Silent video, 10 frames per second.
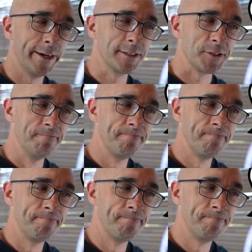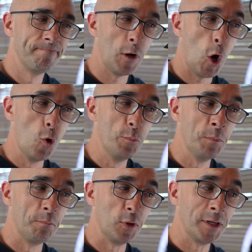Alexa.
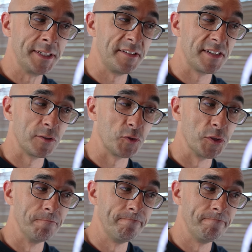Open blind tilter.